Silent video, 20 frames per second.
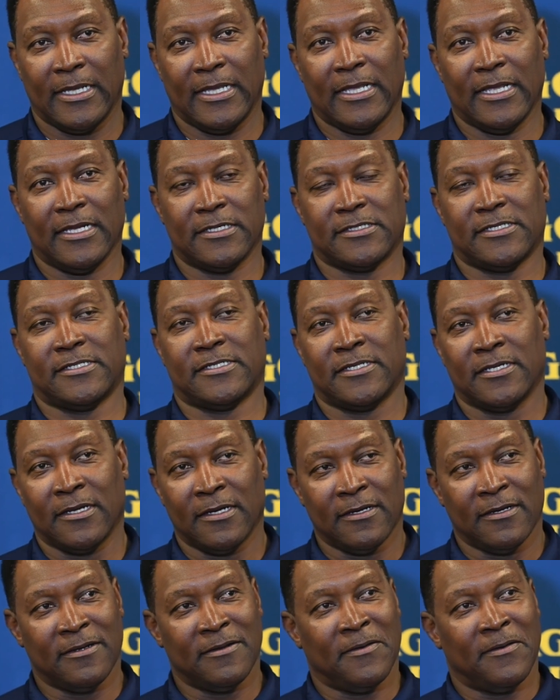it's,
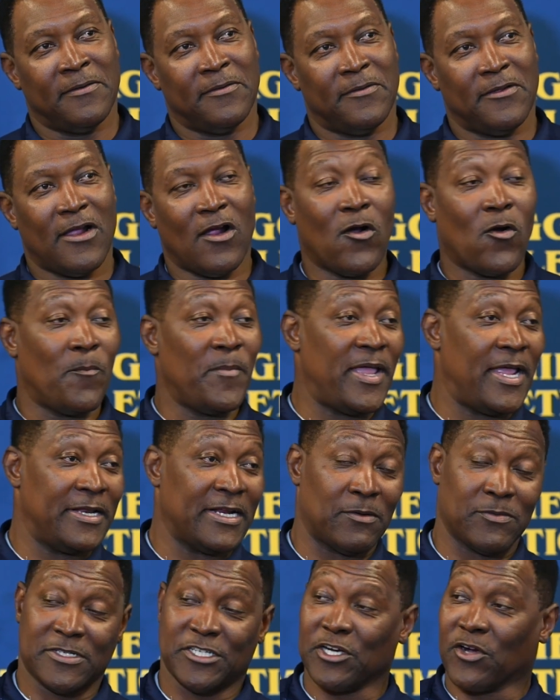oh man,
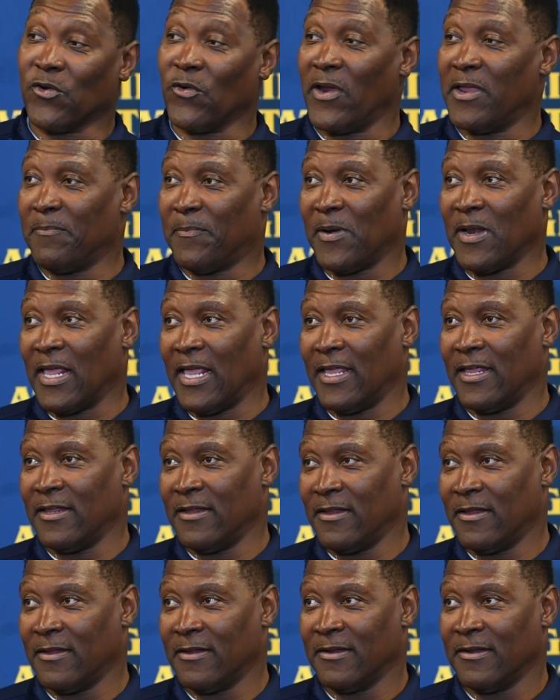that was a great play.